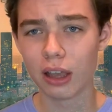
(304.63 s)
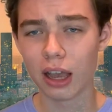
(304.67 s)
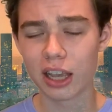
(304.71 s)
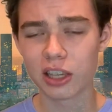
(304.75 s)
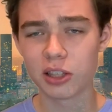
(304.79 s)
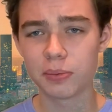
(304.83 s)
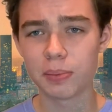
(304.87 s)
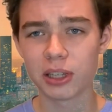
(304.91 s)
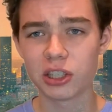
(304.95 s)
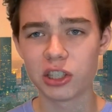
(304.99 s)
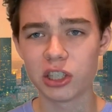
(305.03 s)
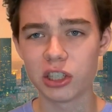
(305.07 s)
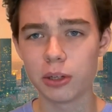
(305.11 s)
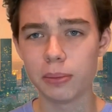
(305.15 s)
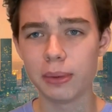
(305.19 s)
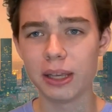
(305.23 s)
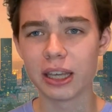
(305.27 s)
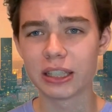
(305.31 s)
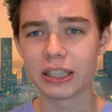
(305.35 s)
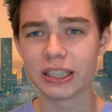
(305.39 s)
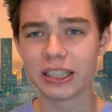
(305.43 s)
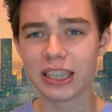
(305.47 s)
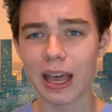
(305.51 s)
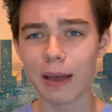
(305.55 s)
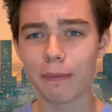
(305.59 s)
I expect it to be a
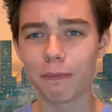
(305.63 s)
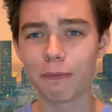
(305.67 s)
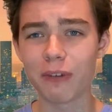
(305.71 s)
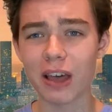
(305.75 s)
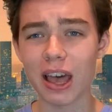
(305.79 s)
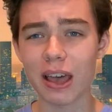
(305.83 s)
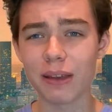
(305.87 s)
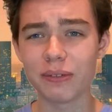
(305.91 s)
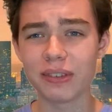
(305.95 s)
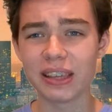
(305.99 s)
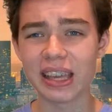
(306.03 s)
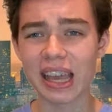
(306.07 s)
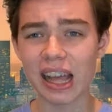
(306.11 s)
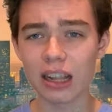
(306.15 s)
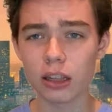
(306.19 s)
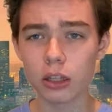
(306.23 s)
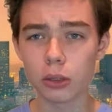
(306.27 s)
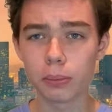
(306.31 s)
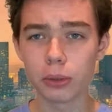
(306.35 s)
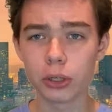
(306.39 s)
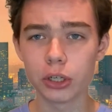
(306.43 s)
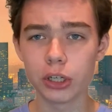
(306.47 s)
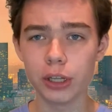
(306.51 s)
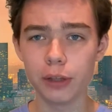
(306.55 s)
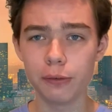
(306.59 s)
top 5
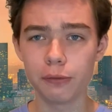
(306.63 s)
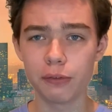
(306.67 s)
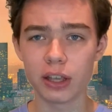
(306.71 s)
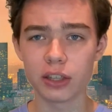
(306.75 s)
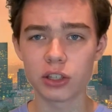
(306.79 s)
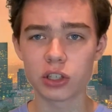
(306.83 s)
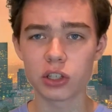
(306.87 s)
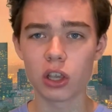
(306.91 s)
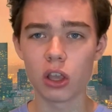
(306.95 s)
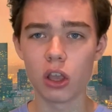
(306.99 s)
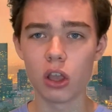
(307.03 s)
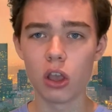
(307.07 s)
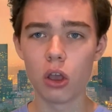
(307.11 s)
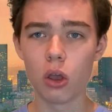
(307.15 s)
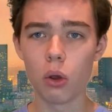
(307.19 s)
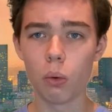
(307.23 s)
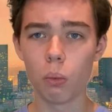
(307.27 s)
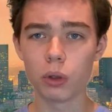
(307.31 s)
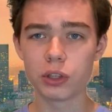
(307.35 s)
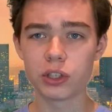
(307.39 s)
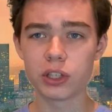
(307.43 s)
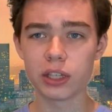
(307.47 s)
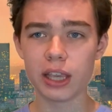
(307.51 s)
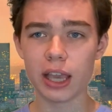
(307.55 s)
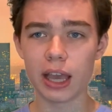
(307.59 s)
caliber defense.
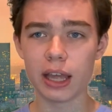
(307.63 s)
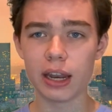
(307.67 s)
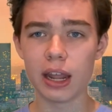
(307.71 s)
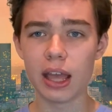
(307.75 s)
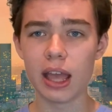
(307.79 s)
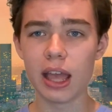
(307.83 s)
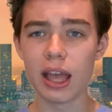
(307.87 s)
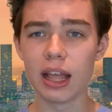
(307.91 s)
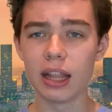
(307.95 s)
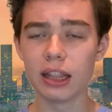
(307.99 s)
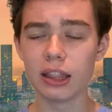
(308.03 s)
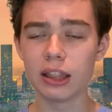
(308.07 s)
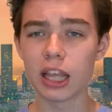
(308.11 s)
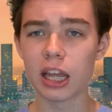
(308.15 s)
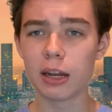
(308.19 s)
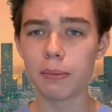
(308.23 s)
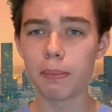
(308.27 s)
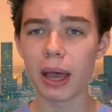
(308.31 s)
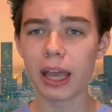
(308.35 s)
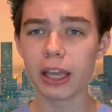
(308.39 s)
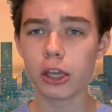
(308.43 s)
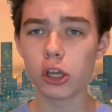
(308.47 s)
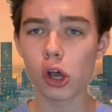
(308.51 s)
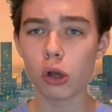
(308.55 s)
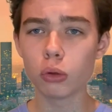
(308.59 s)
Once again, led
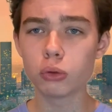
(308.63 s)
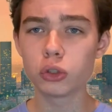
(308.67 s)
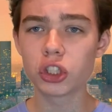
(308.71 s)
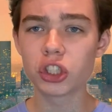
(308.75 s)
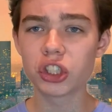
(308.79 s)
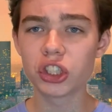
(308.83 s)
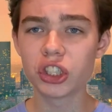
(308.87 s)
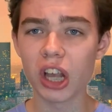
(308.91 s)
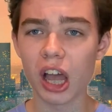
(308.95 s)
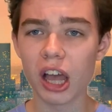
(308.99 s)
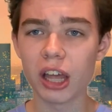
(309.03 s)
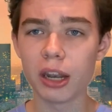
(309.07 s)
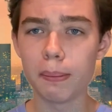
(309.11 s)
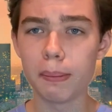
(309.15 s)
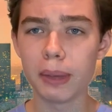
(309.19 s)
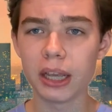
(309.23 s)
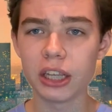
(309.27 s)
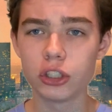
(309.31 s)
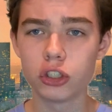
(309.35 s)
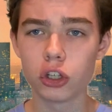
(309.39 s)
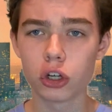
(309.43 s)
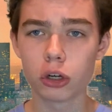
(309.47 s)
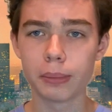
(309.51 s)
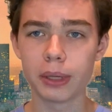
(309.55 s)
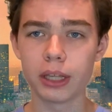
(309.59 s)
by Coach Sean
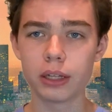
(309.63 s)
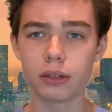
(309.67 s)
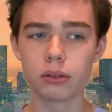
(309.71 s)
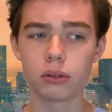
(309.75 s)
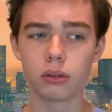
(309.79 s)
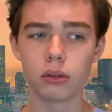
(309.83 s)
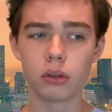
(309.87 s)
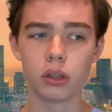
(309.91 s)
McDermott.